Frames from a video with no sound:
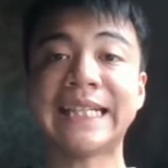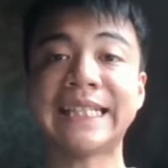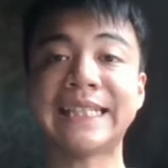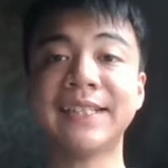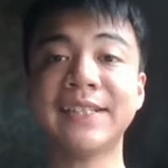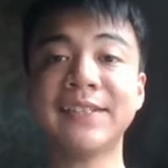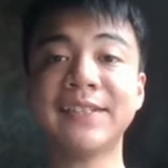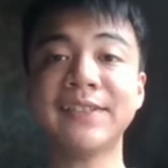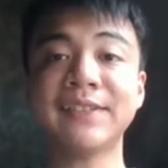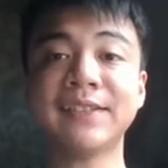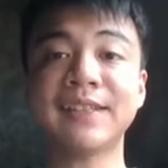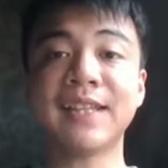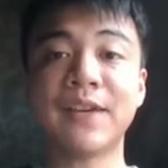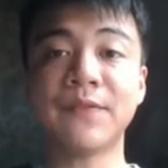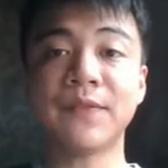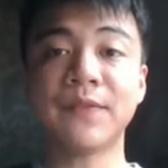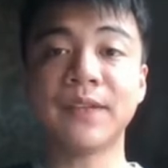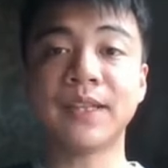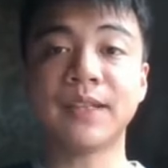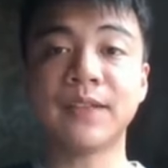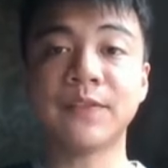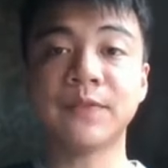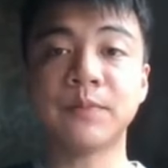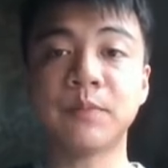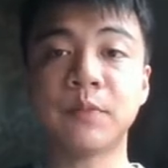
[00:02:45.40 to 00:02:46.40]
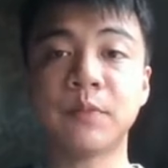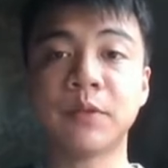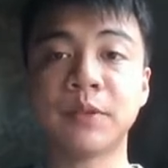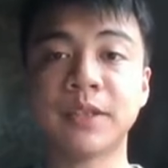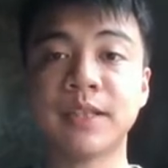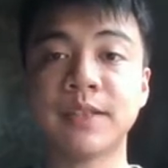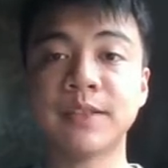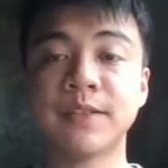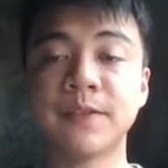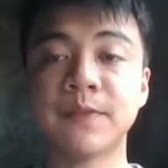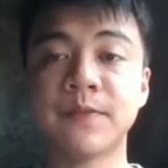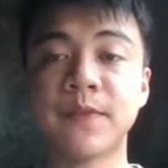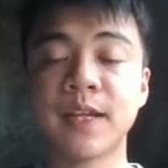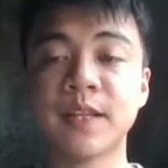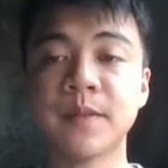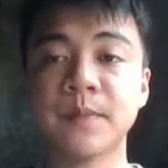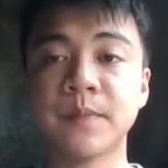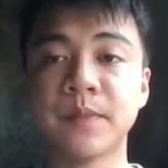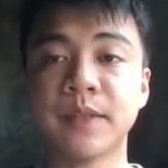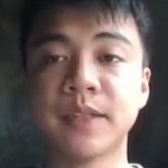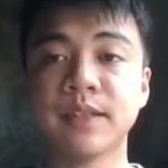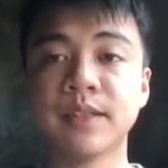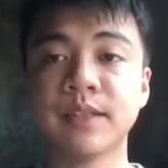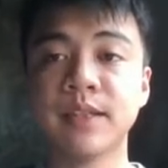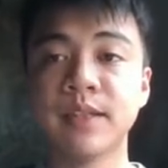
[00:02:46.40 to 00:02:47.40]
At this level of moral
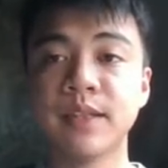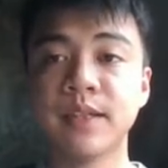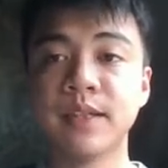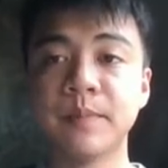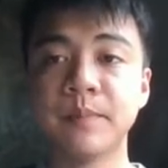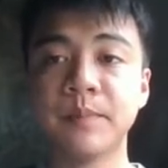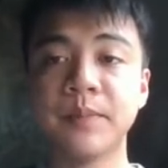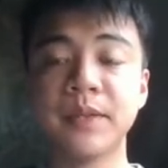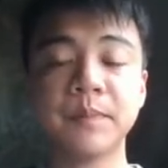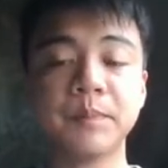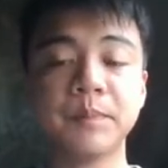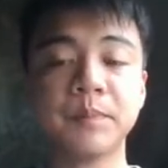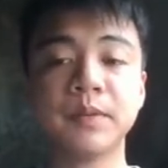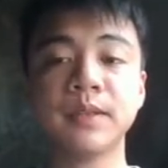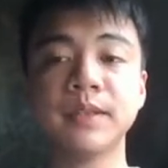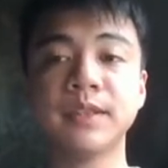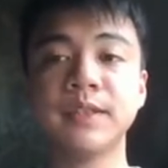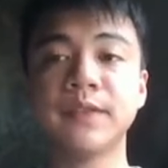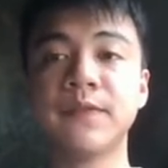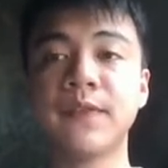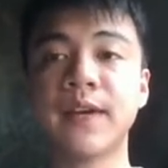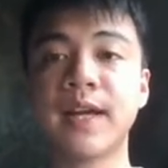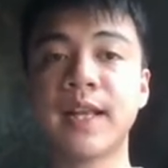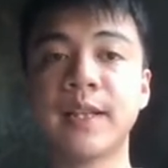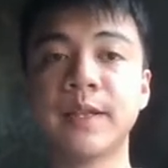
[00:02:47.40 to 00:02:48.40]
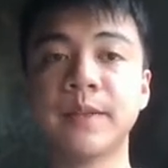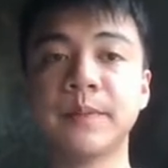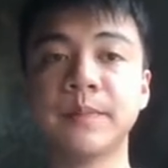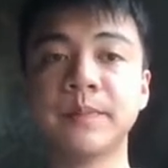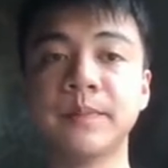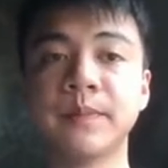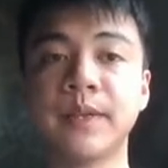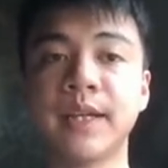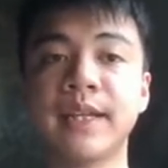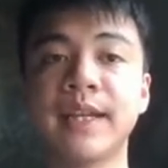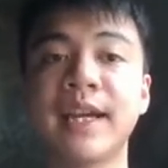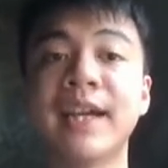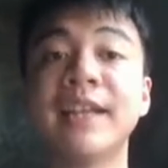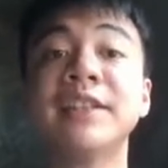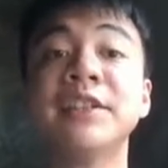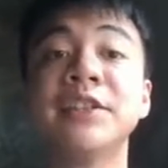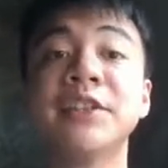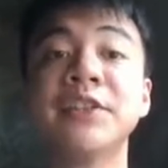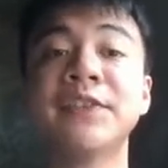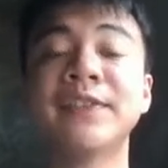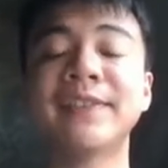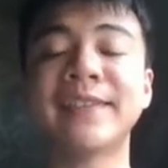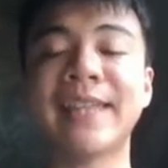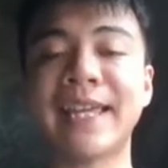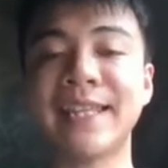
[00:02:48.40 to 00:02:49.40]
development, people develop an
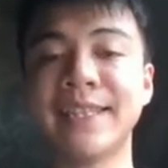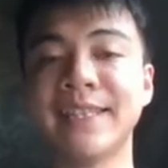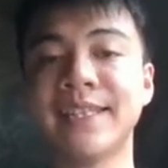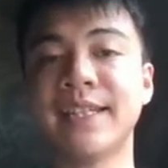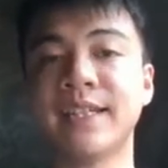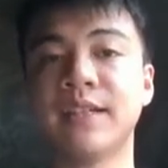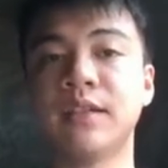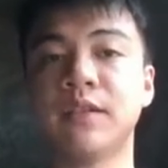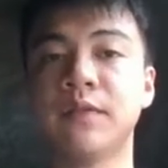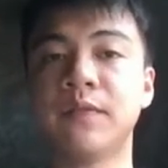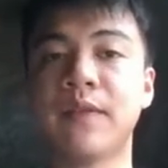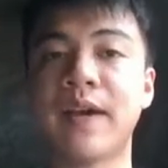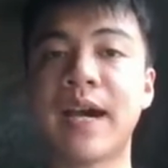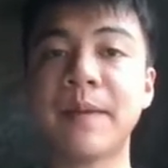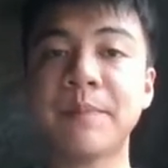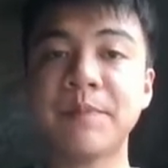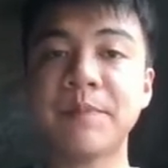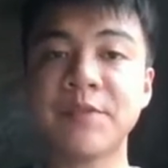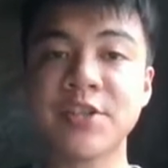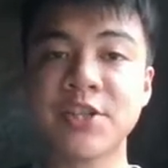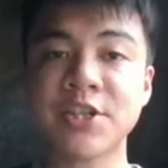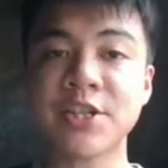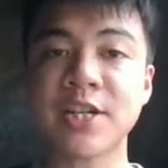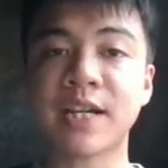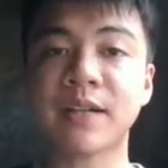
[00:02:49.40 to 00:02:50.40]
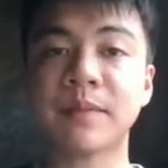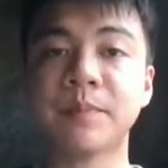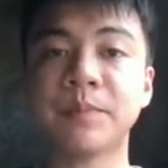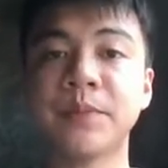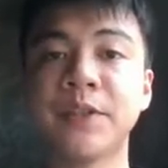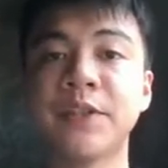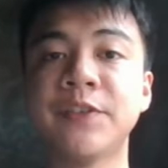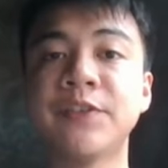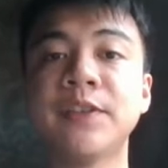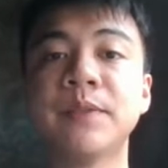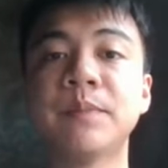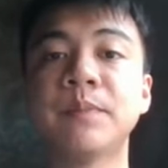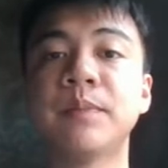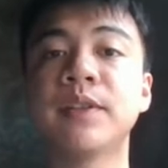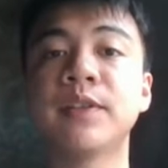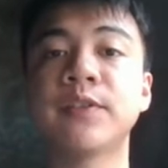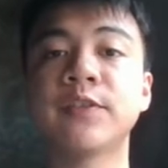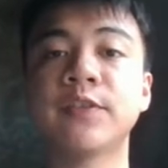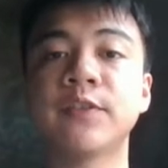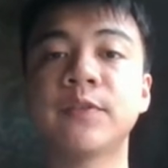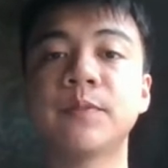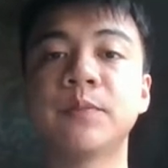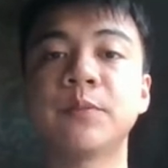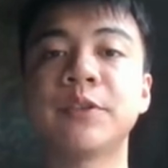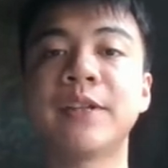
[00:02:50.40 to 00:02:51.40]
understanding of abstract
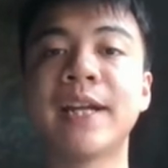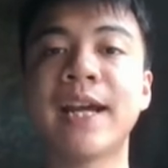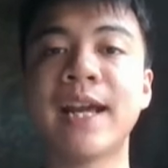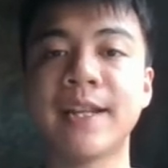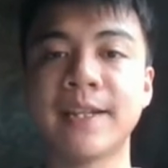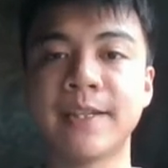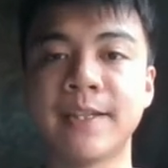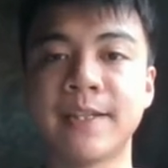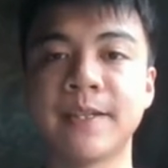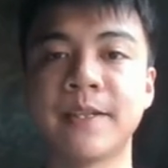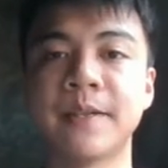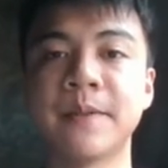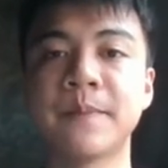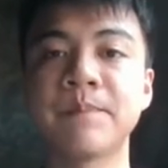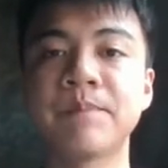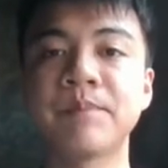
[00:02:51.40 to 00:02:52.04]
principles of morality.